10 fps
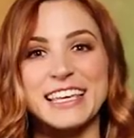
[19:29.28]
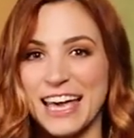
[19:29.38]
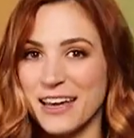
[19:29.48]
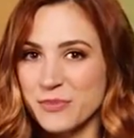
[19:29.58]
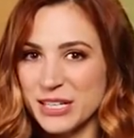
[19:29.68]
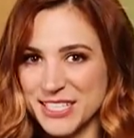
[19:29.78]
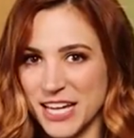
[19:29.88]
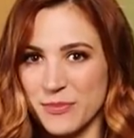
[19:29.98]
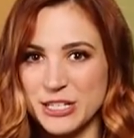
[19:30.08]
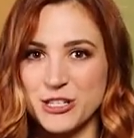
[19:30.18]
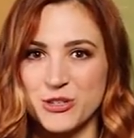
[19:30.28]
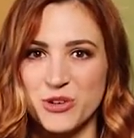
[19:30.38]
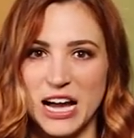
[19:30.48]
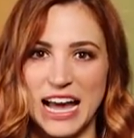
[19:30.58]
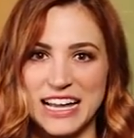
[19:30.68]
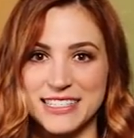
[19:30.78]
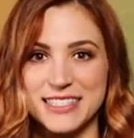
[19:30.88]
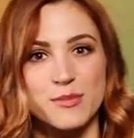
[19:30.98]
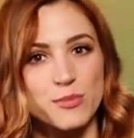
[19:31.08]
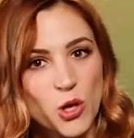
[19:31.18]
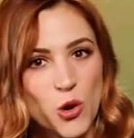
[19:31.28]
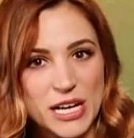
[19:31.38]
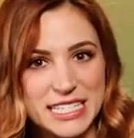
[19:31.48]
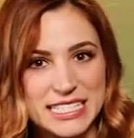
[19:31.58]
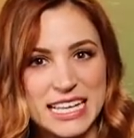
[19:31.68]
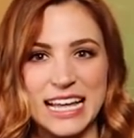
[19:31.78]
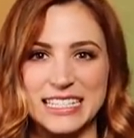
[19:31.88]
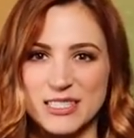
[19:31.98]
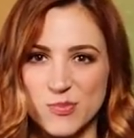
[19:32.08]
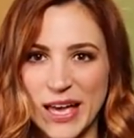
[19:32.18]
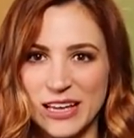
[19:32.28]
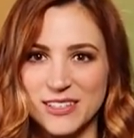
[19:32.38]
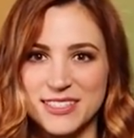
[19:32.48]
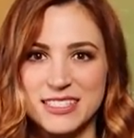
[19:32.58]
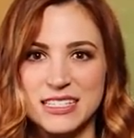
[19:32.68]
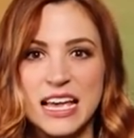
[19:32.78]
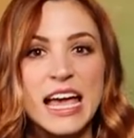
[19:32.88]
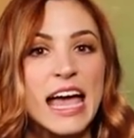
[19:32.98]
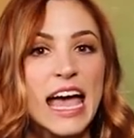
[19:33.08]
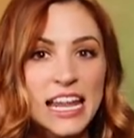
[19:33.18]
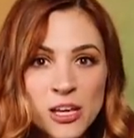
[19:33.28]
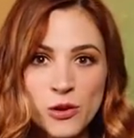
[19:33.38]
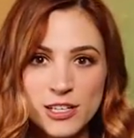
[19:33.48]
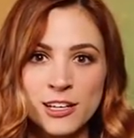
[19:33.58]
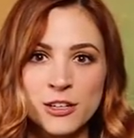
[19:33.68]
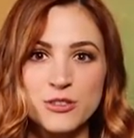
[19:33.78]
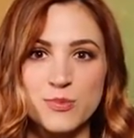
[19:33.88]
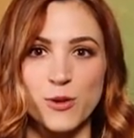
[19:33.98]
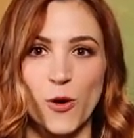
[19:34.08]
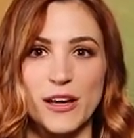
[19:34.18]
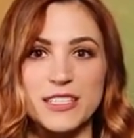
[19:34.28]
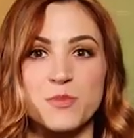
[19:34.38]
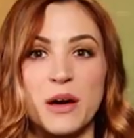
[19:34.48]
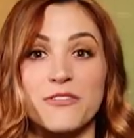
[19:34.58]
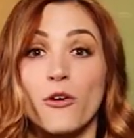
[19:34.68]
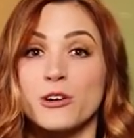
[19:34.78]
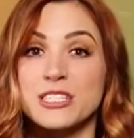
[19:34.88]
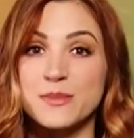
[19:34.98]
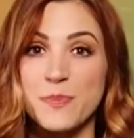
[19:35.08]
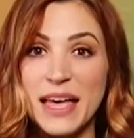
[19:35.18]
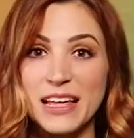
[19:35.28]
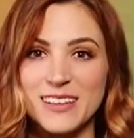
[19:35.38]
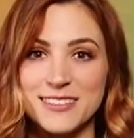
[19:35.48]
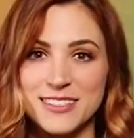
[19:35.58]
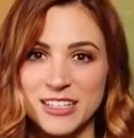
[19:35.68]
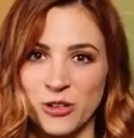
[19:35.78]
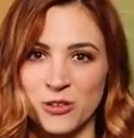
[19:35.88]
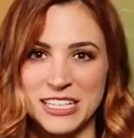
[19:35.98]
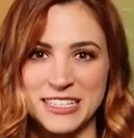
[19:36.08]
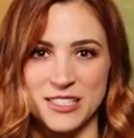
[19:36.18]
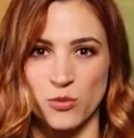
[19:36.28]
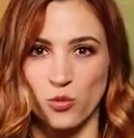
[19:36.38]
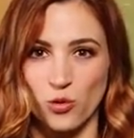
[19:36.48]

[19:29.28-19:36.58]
Gambits come in two kinds, ploys and spells. Anyone can use ploys, but for spells, you'll need some